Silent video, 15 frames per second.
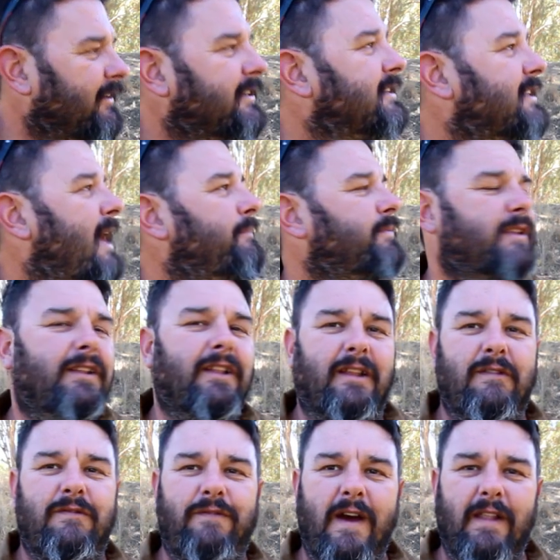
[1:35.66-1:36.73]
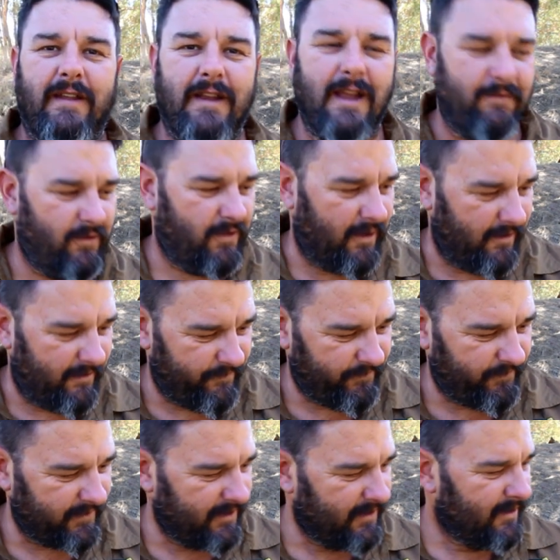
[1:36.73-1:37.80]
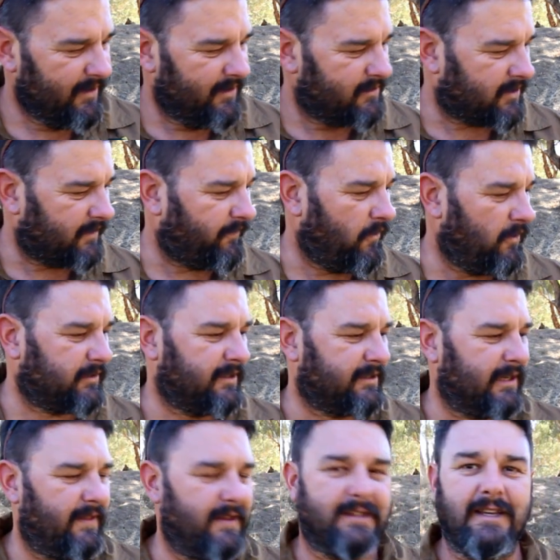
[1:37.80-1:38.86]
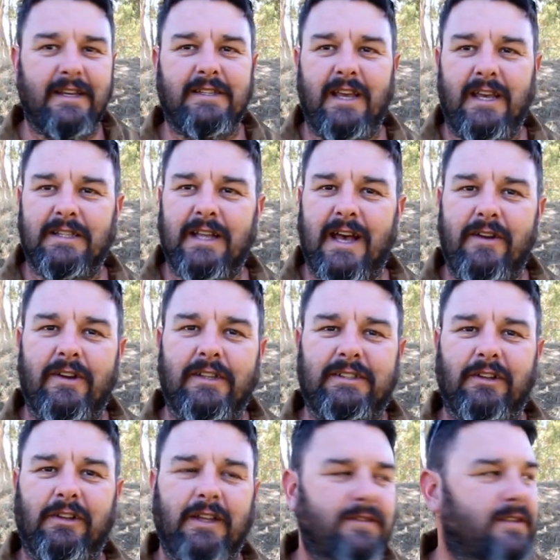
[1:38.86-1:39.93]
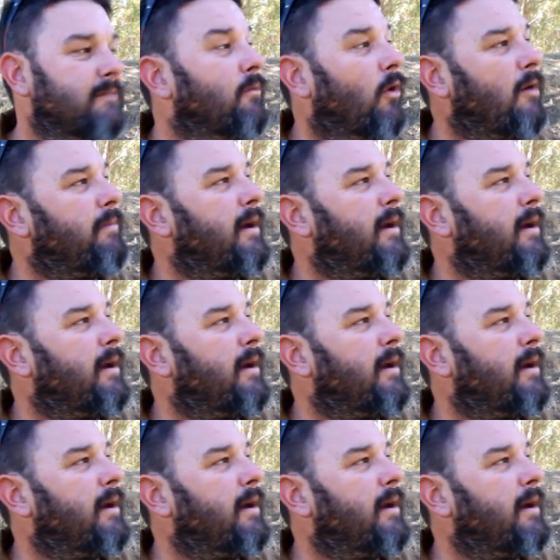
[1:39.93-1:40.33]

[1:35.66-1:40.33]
I just absolutely fell in love with it. Suffice to say that six years later, it still lives in my